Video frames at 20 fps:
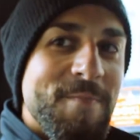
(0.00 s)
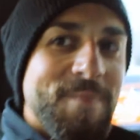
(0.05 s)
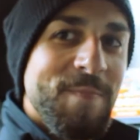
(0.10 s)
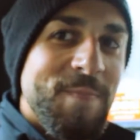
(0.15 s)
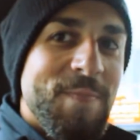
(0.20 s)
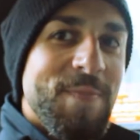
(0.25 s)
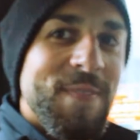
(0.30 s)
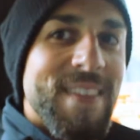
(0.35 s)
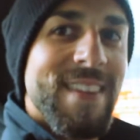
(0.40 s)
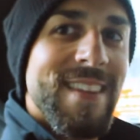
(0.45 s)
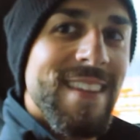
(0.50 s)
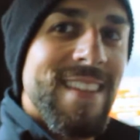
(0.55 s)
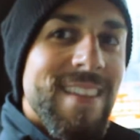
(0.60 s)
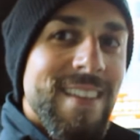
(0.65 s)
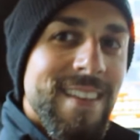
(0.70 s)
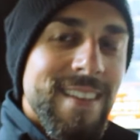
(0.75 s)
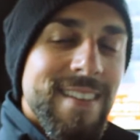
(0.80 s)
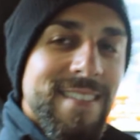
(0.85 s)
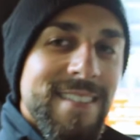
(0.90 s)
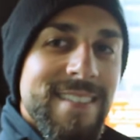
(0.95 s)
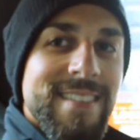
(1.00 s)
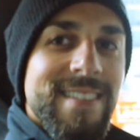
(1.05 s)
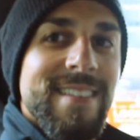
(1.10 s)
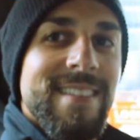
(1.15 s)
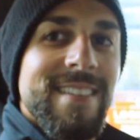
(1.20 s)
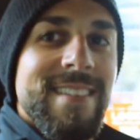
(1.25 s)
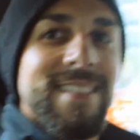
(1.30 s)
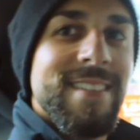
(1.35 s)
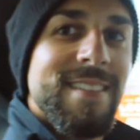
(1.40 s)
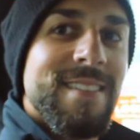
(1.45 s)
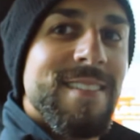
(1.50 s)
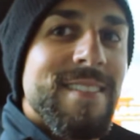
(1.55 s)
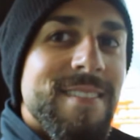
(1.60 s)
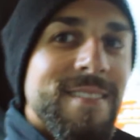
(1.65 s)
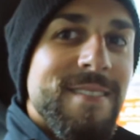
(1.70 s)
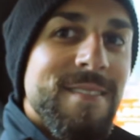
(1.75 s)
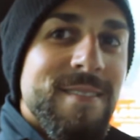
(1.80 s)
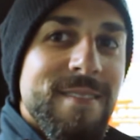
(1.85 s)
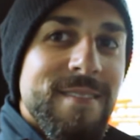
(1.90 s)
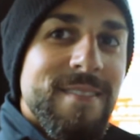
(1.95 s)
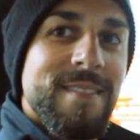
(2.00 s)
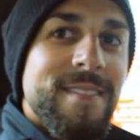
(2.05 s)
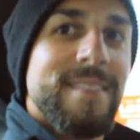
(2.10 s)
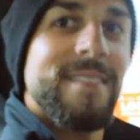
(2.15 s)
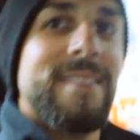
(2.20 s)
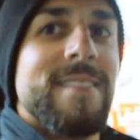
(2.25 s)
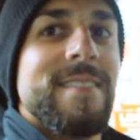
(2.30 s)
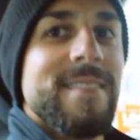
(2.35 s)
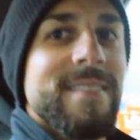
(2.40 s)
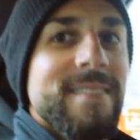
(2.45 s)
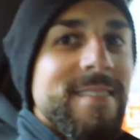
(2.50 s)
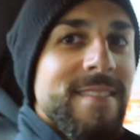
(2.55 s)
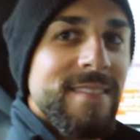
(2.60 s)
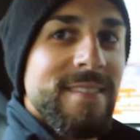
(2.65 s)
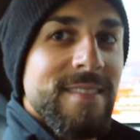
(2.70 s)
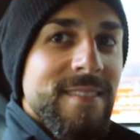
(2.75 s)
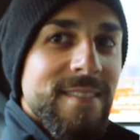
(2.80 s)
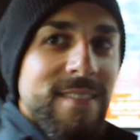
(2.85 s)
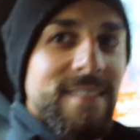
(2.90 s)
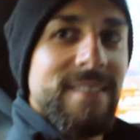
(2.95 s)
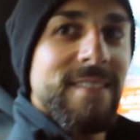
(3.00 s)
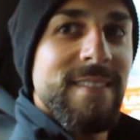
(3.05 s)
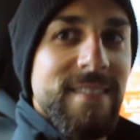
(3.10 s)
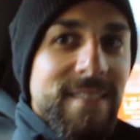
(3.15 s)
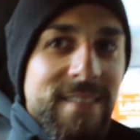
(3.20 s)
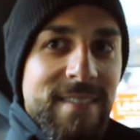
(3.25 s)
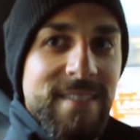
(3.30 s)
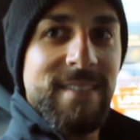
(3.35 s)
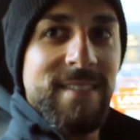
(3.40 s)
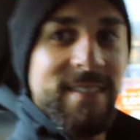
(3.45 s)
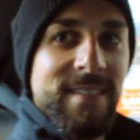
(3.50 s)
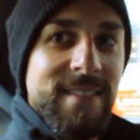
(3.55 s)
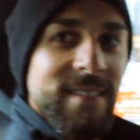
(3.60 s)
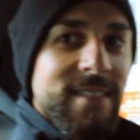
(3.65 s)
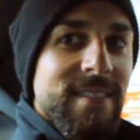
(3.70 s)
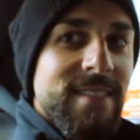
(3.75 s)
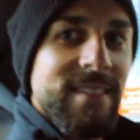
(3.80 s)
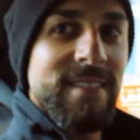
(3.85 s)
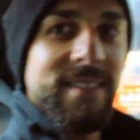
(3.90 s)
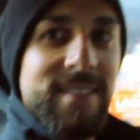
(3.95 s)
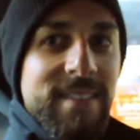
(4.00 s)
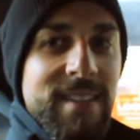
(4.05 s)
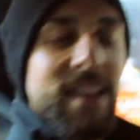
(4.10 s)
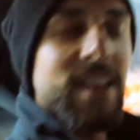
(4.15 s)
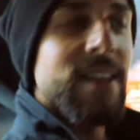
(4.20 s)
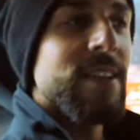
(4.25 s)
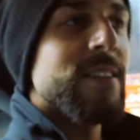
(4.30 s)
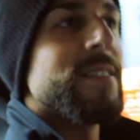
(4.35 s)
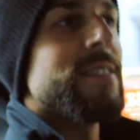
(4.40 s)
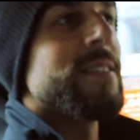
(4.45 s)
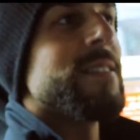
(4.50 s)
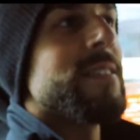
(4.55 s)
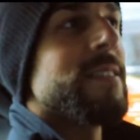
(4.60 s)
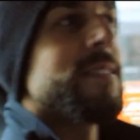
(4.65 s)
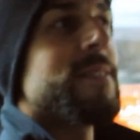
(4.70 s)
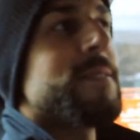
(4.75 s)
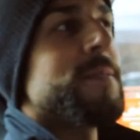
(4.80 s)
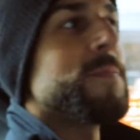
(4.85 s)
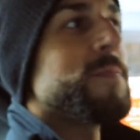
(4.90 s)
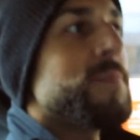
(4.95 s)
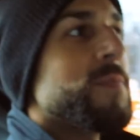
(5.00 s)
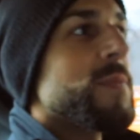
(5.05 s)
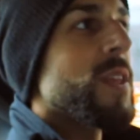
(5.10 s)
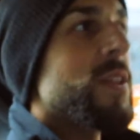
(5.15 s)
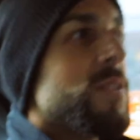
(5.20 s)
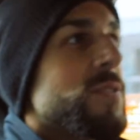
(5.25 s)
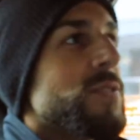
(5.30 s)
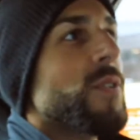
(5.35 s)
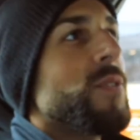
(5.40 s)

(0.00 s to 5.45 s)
That's awesome. That's awesome. So how long have you been, you know, practicing yoga particularly?